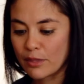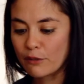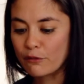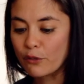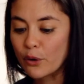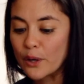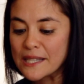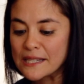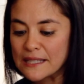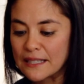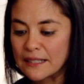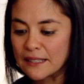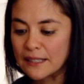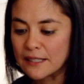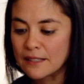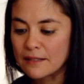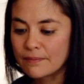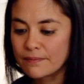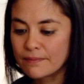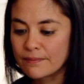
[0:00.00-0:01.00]
the voice in
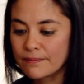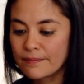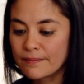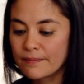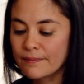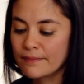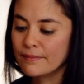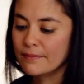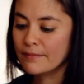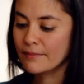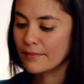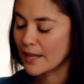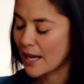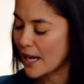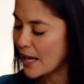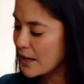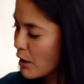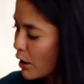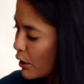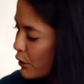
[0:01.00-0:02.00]
it
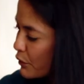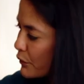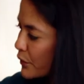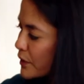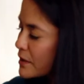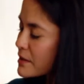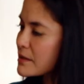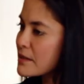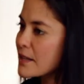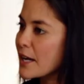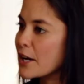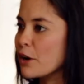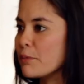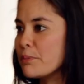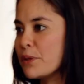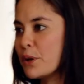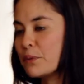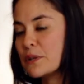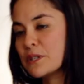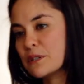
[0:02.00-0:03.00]
and all the voices I
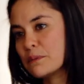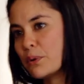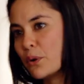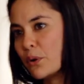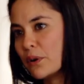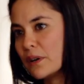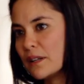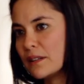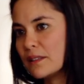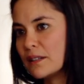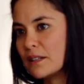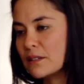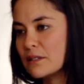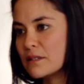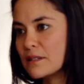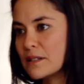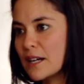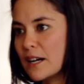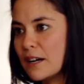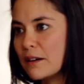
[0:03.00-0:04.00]
hope that we support in the
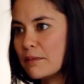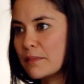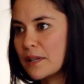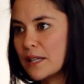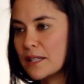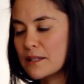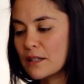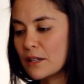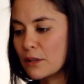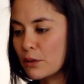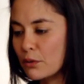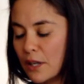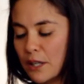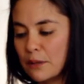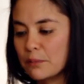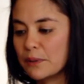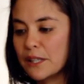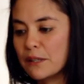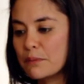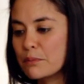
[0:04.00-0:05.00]
years to come is
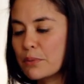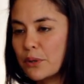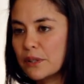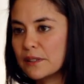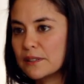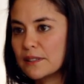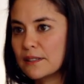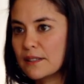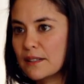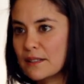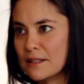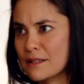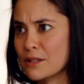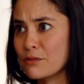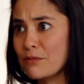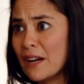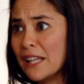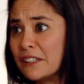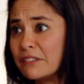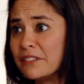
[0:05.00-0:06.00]
incredibly important because
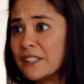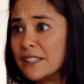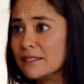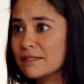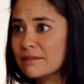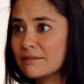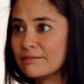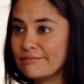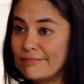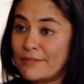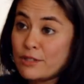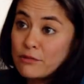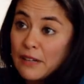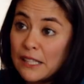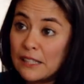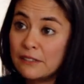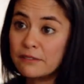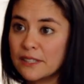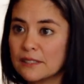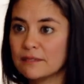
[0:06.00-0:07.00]
it's relevant. Right. It's
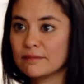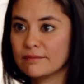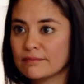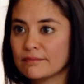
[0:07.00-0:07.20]
relevant.